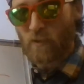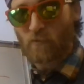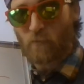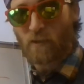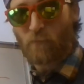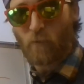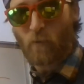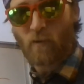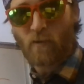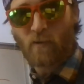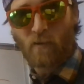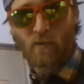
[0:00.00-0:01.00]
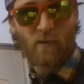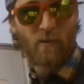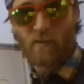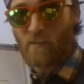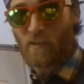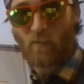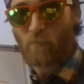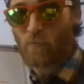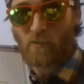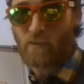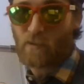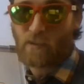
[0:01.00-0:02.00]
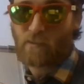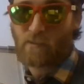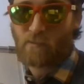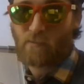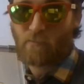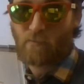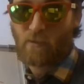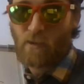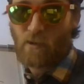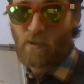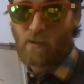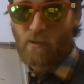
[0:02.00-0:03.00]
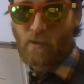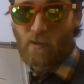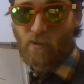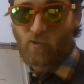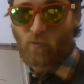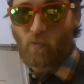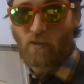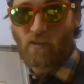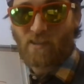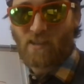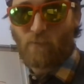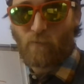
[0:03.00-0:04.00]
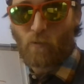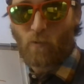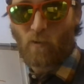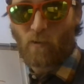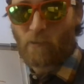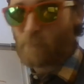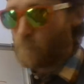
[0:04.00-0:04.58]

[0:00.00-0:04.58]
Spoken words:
24. They look really nice. 24,